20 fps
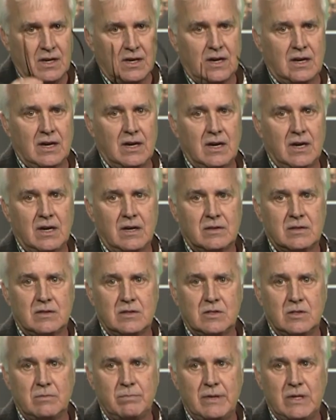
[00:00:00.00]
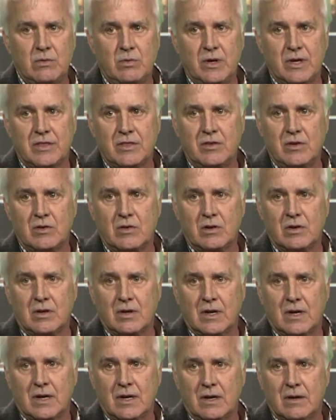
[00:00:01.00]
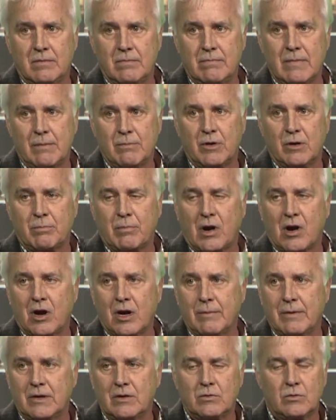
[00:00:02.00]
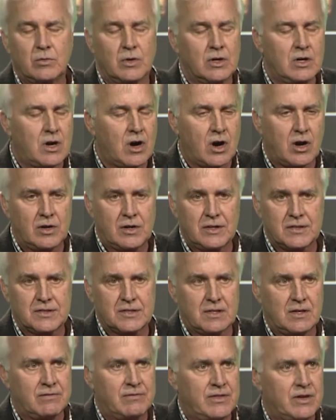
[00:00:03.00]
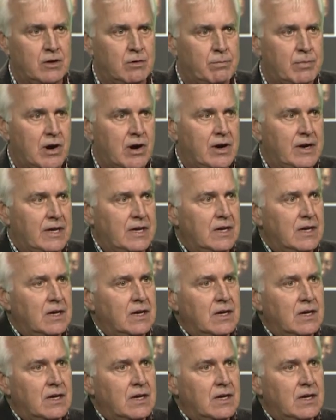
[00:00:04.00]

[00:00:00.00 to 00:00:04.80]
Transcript: to be with your member of parliament, regardless of their party,